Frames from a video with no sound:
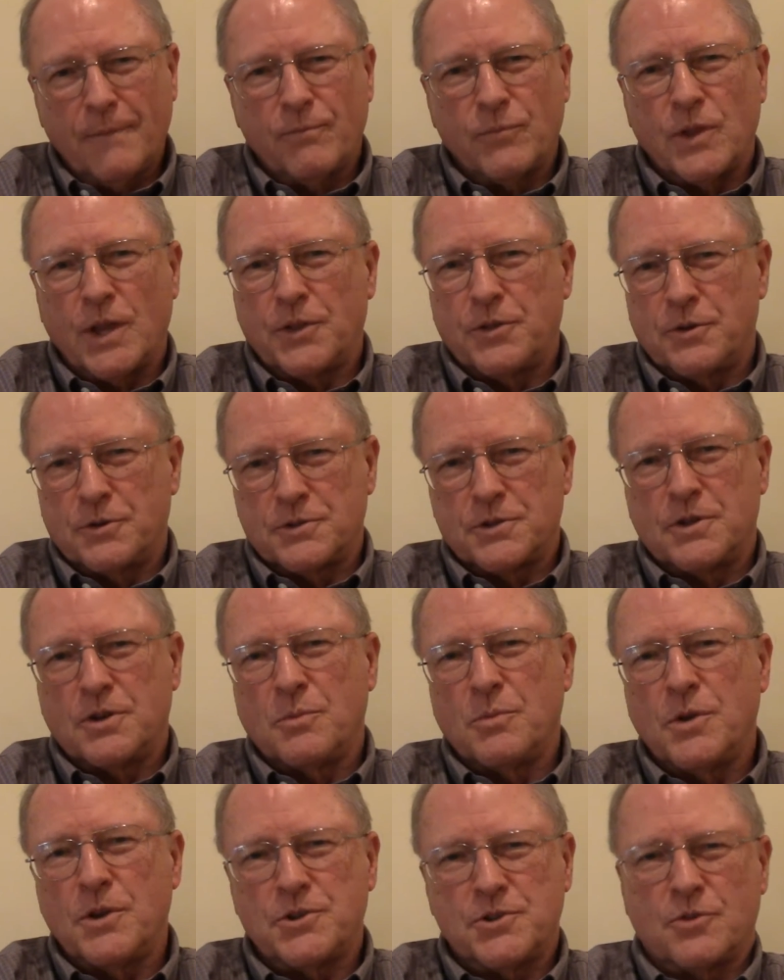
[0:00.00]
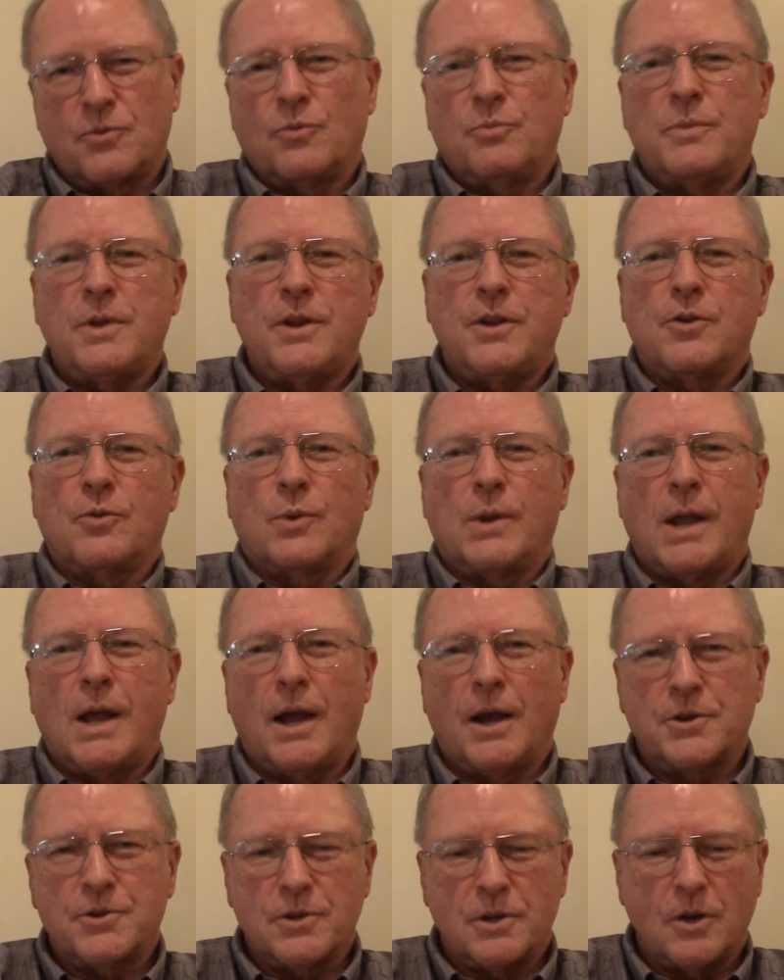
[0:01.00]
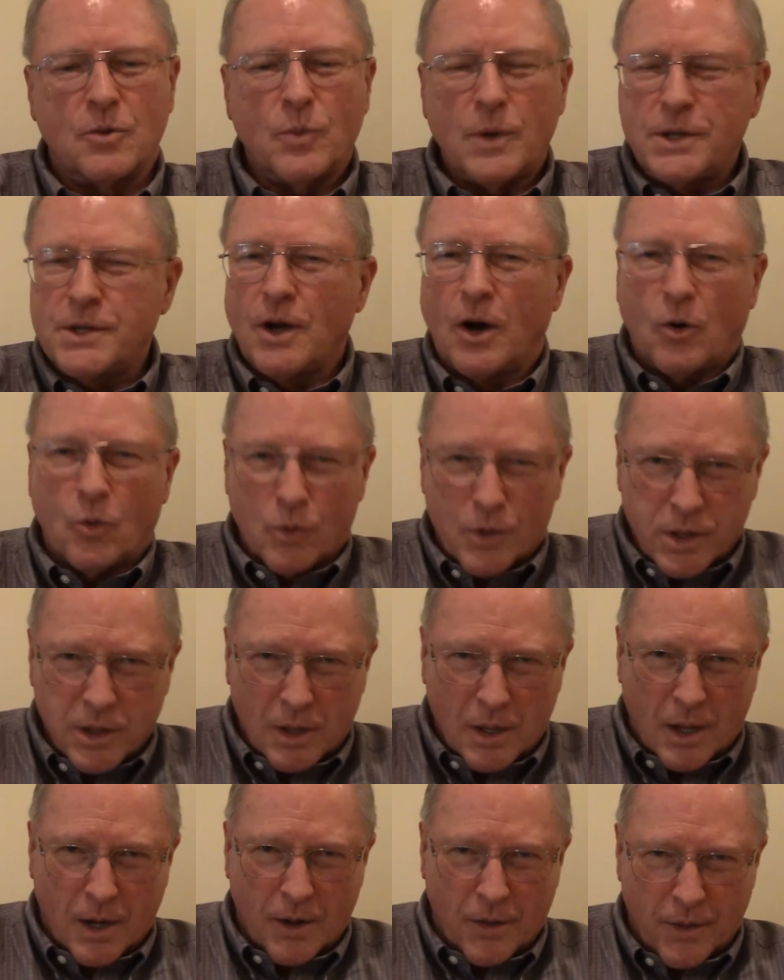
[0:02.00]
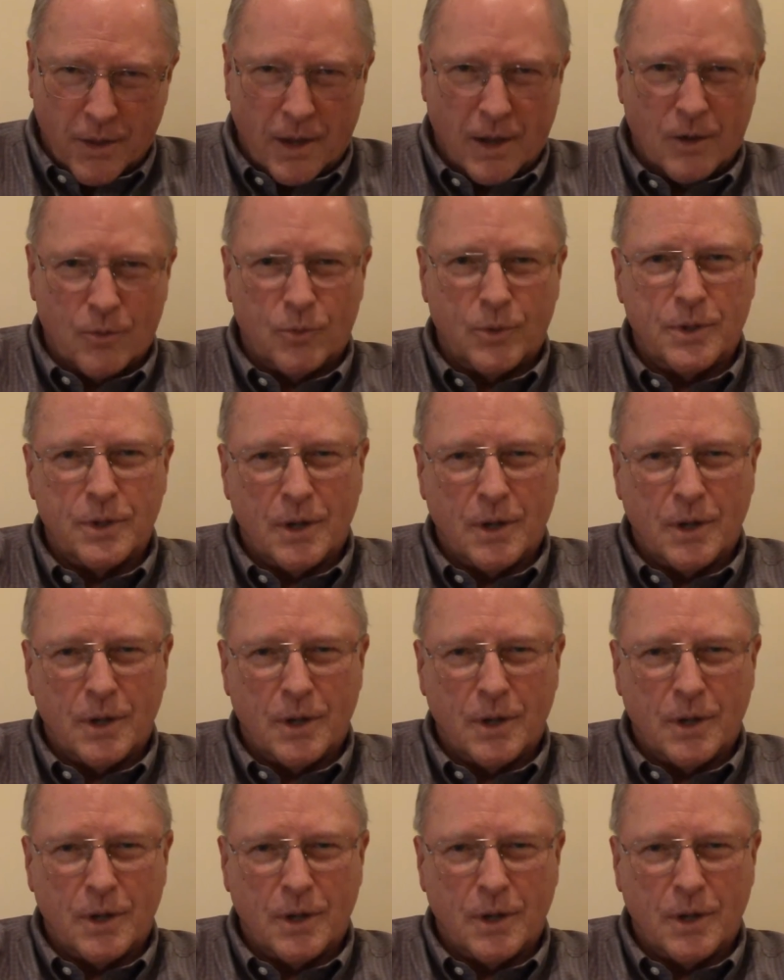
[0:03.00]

that there's an immediate reaction. And we dealt with a lot of that.